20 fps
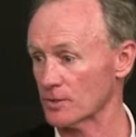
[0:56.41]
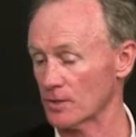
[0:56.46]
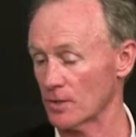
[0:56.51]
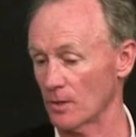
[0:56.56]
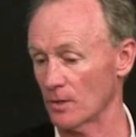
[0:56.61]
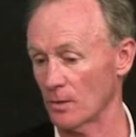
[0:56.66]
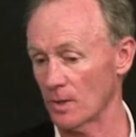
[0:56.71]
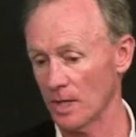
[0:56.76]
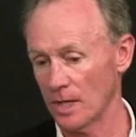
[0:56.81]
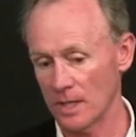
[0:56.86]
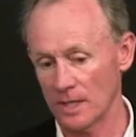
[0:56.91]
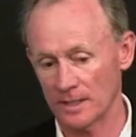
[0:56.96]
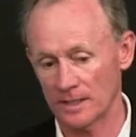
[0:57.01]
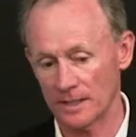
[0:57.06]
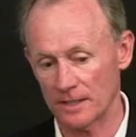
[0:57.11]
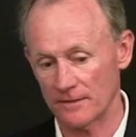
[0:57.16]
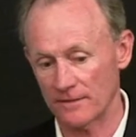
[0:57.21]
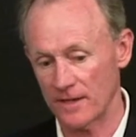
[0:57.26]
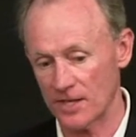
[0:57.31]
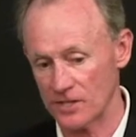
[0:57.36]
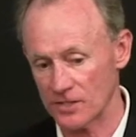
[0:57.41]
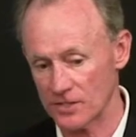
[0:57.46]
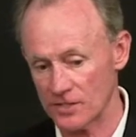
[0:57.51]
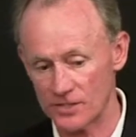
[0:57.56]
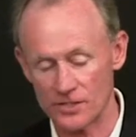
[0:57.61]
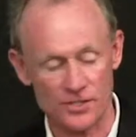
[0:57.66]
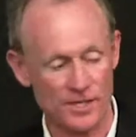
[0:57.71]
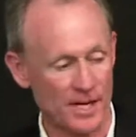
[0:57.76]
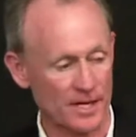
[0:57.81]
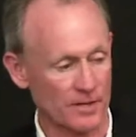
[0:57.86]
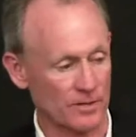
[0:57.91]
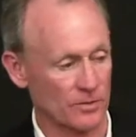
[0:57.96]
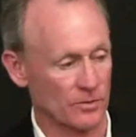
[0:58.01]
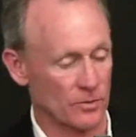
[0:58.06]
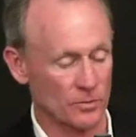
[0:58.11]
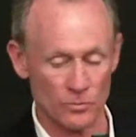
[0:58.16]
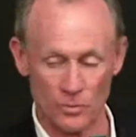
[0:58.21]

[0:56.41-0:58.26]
So the Innovation Center or